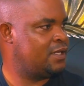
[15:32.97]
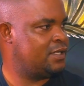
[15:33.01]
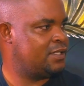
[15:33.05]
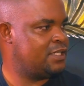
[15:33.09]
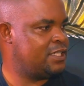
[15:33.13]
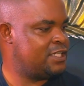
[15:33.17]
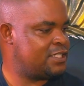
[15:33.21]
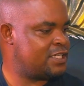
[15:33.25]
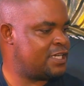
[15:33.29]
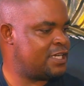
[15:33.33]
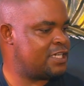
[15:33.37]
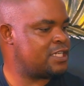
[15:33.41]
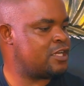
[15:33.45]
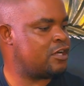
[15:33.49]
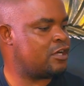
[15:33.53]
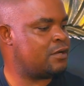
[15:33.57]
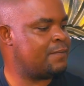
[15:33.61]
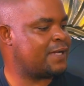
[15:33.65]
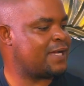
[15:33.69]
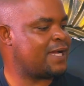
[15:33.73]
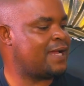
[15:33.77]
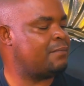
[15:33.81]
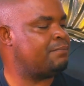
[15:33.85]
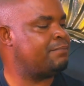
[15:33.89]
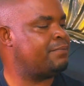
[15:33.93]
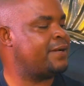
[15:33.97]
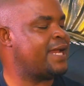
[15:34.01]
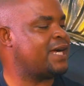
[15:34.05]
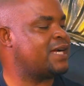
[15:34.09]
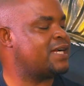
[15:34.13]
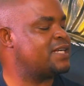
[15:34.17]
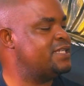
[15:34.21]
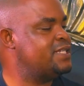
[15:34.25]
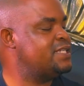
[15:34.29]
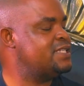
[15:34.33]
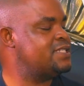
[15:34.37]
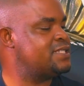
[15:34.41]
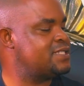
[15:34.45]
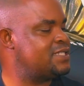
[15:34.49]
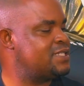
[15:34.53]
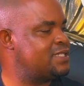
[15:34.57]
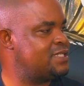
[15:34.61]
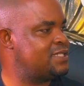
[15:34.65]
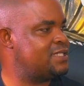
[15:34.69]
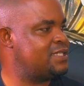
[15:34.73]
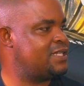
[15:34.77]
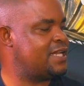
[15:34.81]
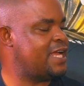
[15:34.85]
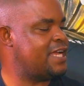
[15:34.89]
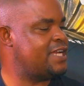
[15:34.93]
The international community can blacklist
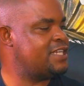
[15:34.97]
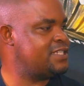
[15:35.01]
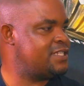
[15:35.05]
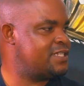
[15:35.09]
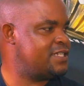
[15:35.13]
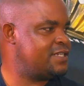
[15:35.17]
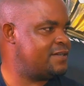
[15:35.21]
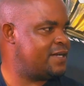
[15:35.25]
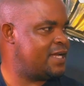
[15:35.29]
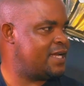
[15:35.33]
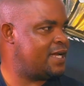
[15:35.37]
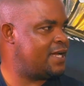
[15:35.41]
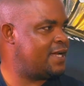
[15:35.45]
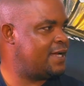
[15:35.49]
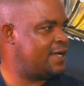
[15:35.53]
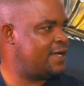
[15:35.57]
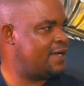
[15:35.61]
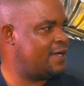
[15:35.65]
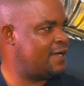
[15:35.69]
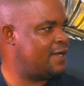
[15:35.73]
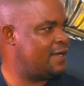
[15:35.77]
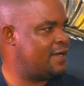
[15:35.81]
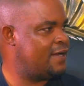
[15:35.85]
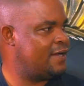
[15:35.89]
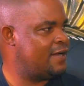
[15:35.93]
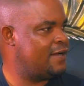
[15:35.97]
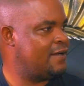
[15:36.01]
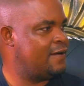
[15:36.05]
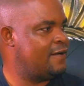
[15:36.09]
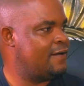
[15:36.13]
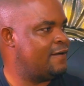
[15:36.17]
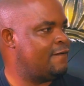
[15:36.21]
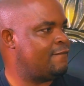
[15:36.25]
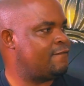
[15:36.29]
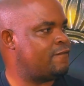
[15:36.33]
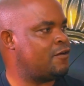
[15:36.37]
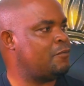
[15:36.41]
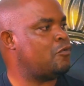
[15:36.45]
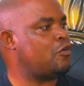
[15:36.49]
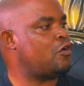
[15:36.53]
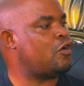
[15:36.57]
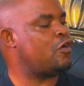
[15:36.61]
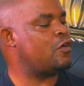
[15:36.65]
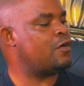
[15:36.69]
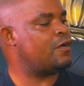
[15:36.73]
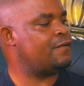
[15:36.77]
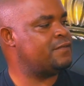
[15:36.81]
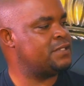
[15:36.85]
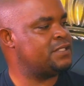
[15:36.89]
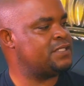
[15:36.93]
Nigeria from
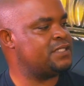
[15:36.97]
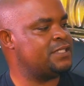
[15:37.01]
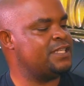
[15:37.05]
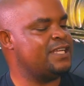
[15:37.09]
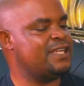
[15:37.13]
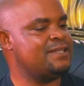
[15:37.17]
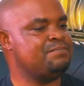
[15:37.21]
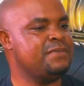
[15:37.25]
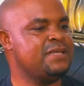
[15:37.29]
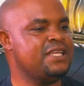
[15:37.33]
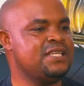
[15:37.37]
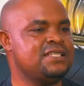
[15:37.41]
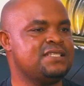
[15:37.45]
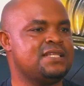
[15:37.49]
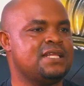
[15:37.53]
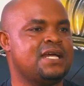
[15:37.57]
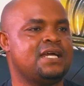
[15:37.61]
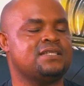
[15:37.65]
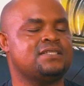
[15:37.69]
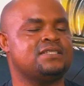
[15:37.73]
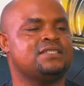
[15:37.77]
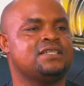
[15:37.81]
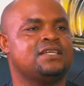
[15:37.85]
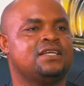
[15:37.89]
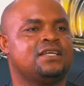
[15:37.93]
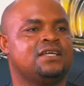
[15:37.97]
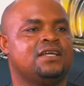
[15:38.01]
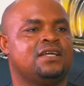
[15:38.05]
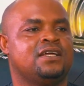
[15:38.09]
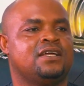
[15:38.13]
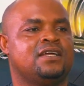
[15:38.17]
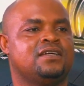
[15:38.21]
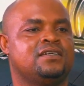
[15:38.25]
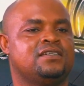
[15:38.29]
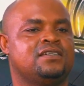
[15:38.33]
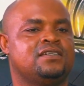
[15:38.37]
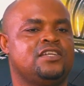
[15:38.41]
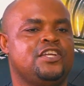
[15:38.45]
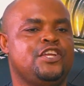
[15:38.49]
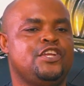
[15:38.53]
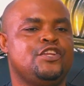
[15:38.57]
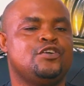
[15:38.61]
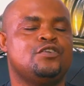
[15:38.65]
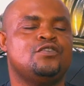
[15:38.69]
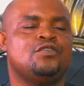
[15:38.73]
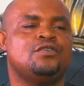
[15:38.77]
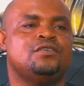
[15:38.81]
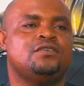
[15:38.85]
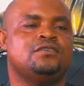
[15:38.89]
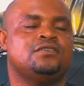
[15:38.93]
all of this. It means that,
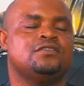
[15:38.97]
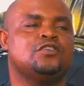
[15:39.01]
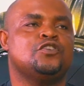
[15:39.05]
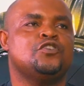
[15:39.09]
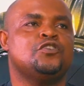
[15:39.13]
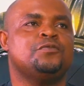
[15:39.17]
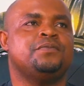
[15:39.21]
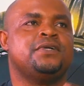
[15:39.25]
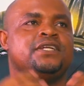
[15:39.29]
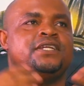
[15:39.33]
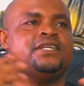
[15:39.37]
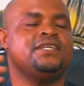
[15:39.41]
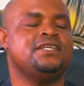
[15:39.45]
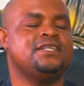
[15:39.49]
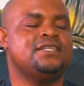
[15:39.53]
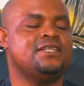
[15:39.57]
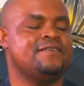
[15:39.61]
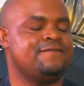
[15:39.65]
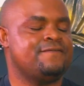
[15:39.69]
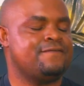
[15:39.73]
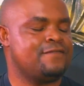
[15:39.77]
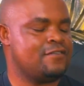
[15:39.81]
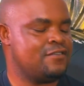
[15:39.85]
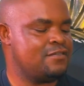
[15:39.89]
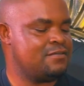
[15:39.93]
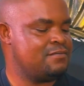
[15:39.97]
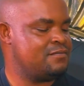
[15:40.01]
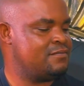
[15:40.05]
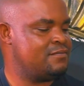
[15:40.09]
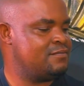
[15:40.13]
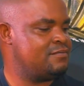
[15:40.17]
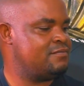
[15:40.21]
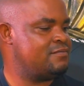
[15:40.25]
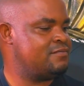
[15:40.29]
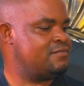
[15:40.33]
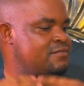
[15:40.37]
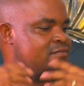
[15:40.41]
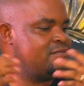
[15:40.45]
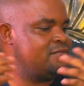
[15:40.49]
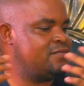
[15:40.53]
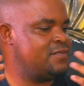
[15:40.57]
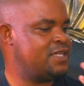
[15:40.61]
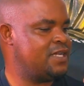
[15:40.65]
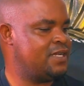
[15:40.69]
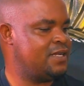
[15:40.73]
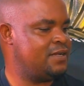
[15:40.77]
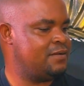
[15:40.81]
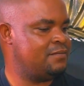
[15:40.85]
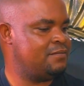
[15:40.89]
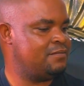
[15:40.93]
globally they form
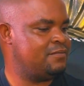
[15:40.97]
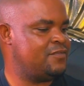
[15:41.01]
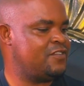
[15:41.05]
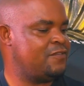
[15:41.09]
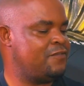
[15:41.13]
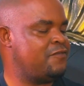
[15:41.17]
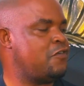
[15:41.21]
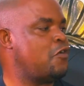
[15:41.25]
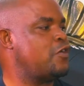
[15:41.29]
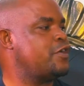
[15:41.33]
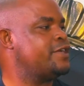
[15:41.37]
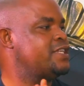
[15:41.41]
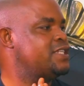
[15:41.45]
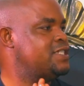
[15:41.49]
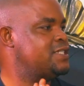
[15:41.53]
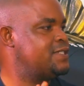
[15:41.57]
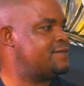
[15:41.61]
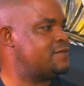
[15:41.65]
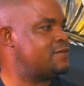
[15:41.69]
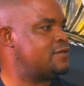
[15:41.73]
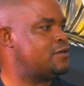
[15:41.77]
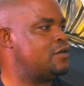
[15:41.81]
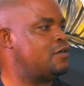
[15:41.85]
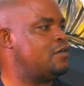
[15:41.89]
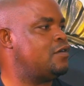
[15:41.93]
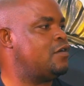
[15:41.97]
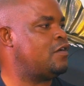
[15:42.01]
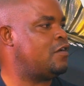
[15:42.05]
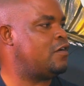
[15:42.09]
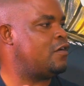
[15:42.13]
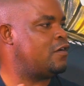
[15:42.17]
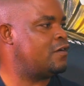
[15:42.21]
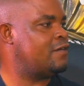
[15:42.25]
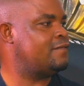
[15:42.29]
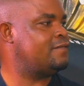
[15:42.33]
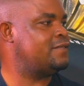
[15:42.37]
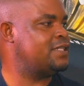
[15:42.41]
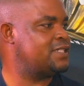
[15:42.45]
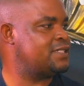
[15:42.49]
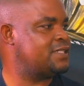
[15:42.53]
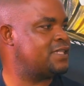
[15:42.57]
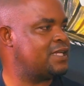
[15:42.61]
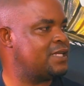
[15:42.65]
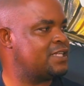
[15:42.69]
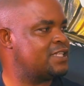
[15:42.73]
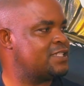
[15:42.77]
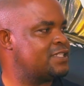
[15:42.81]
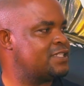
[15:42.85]
fundings for all of these things.